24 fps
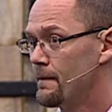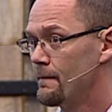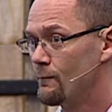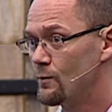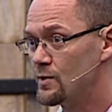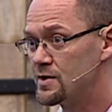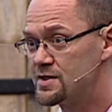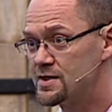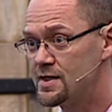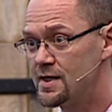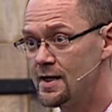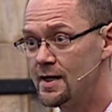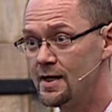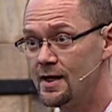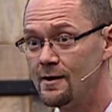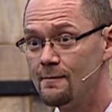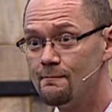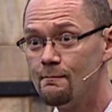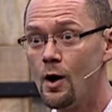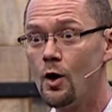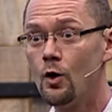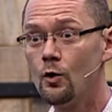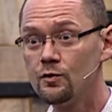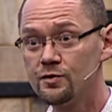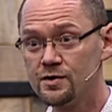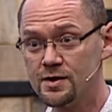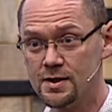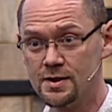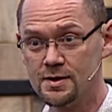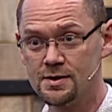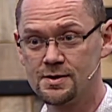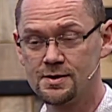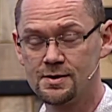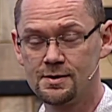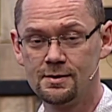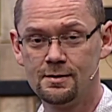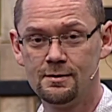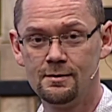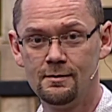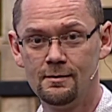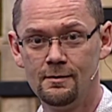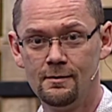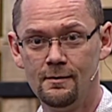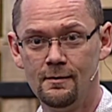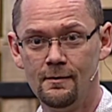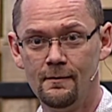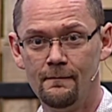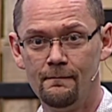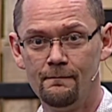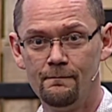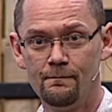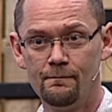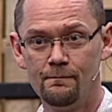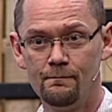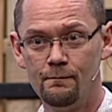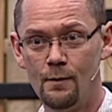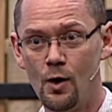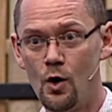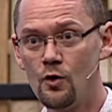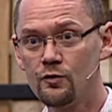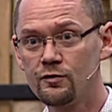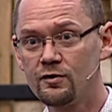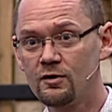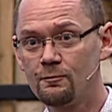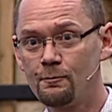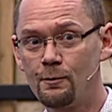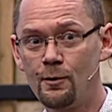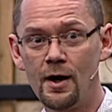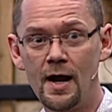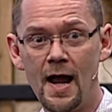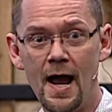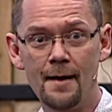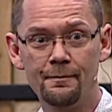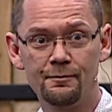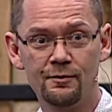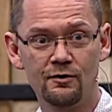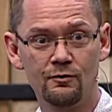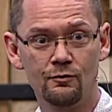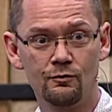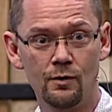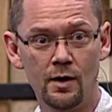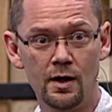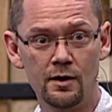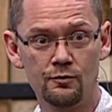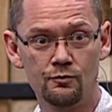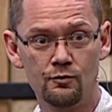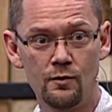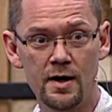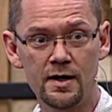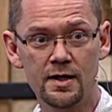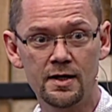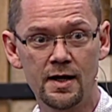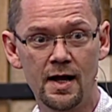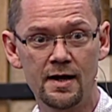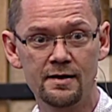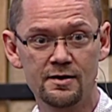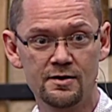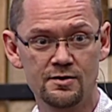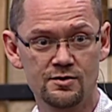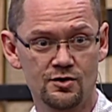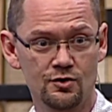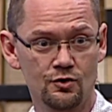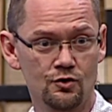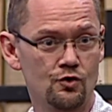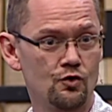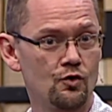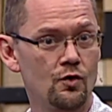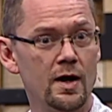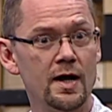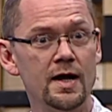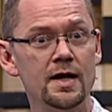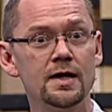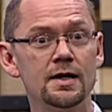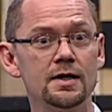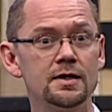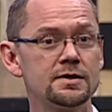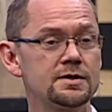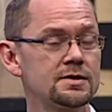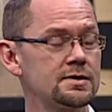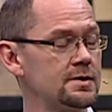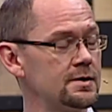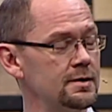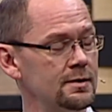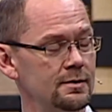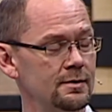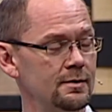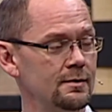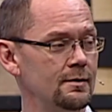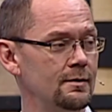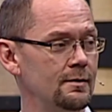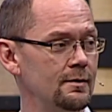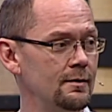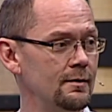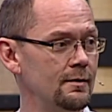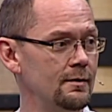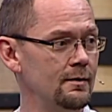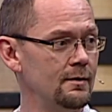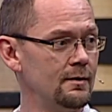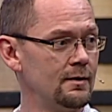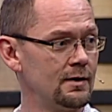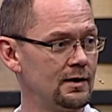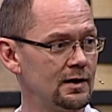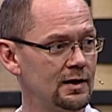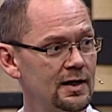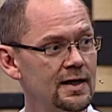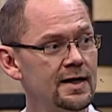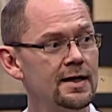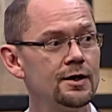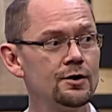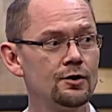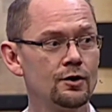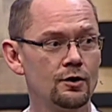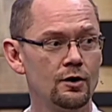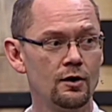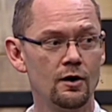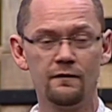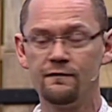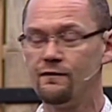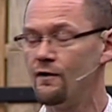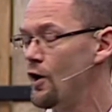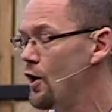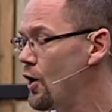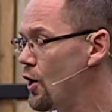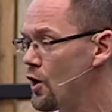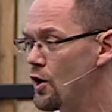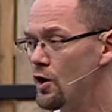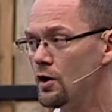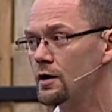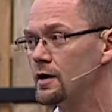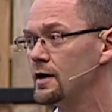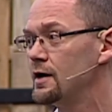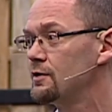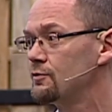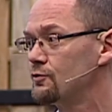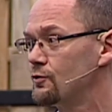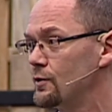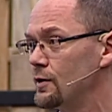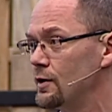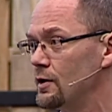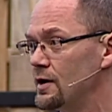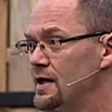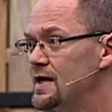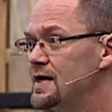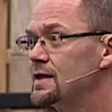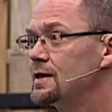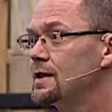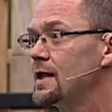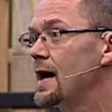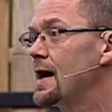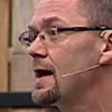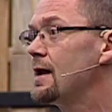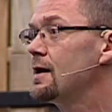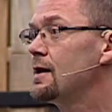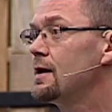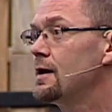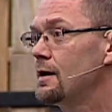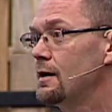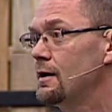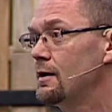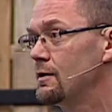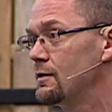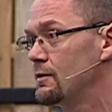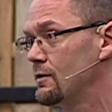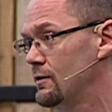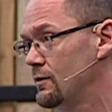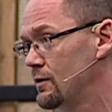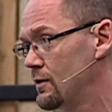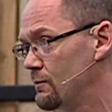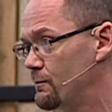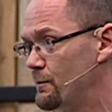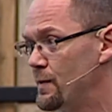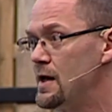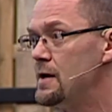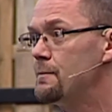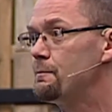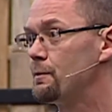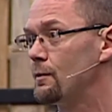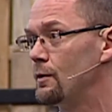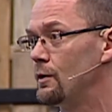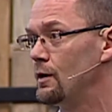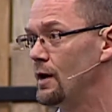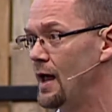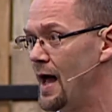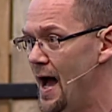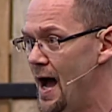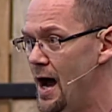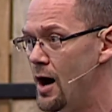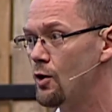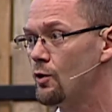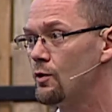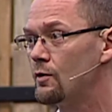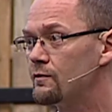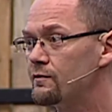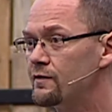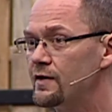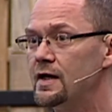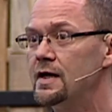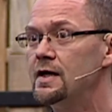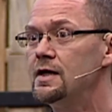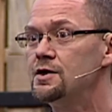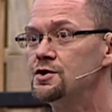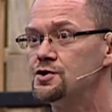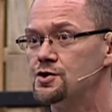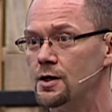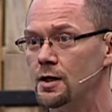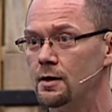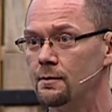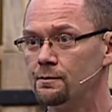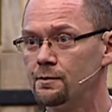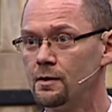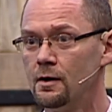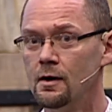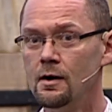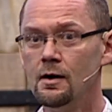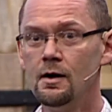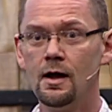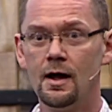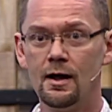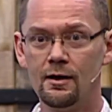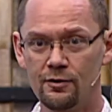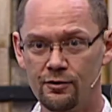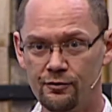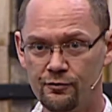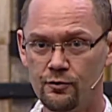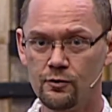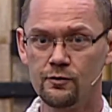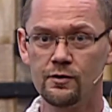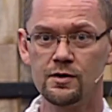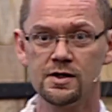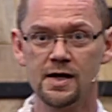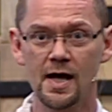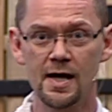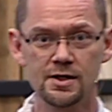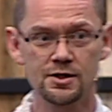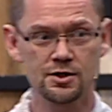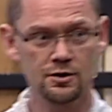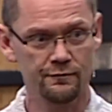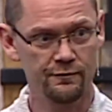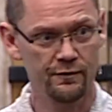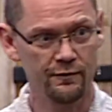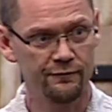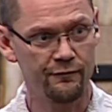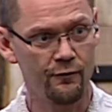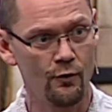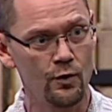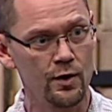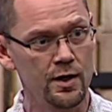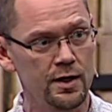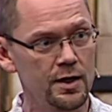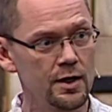We see it in Moses. Moses perhaps is, is recognized as the greatest leader of all Israel. He led the people out of Egypt and through the desert for 40